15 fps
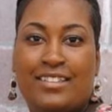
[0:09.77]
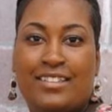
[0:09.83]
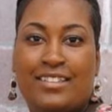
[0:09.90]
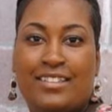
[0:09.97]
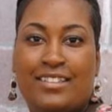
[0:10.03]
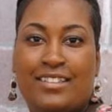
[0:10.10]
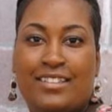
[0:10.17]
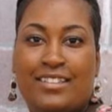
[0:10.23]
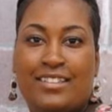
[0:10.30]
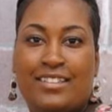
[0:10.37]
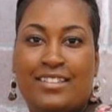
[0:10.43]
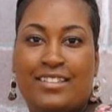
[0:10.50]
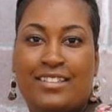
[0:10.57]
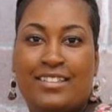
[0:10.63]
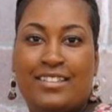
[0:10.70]

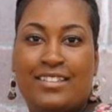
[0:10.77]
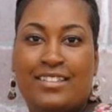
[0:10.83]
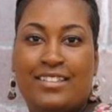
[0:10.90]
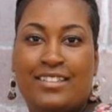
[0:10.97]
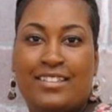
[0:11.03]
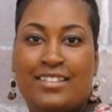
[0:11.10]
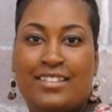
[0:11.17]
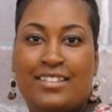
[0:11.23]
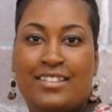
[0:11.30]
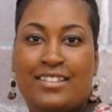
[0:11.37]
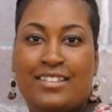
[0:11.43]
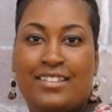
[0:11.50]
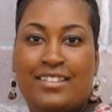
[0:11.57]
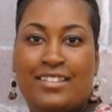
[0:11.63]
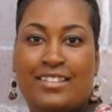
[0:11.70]

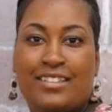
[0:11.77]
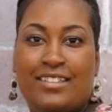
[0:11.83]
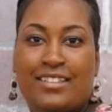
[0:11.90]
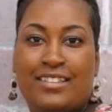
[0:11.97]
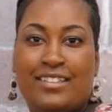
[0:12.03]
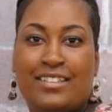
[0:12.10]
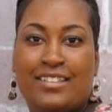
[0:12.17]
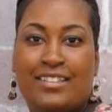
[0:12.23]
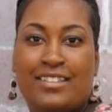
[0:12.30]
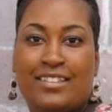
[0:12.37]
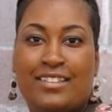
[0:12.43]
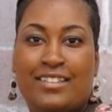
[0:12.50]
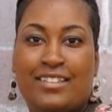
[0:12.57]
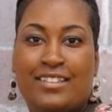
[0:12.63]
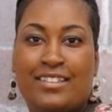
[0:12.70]

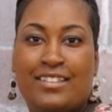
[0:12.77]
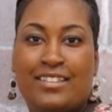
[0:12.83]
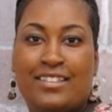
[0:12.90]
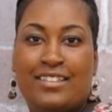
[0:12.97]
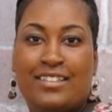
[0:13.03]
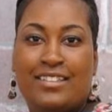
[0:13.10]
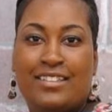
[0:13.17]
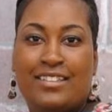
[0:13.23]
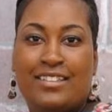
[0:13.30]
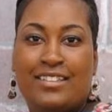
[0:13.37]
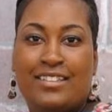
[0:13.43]
(no lip movement)